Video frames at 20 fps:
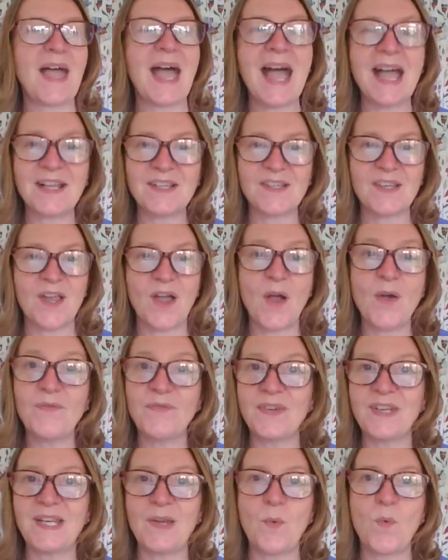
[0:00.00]
at
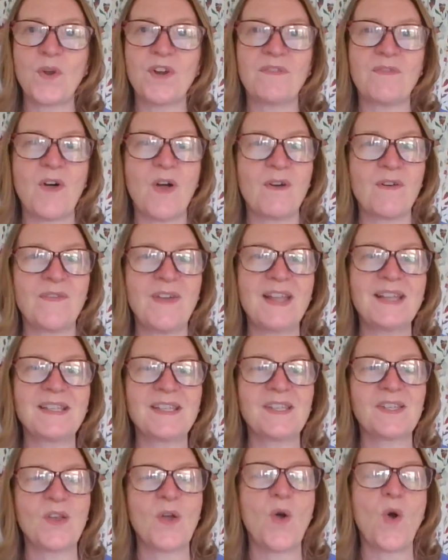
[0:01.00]
hopefully one of our
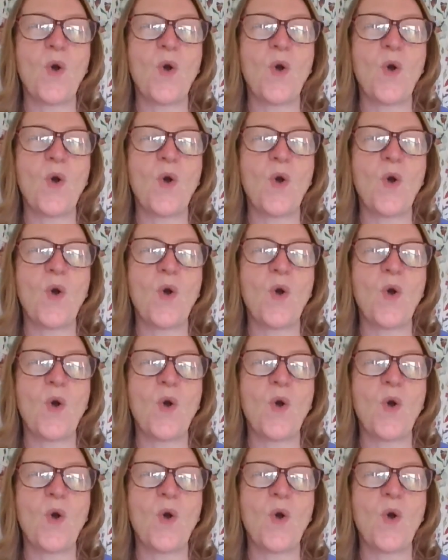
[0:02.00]
events,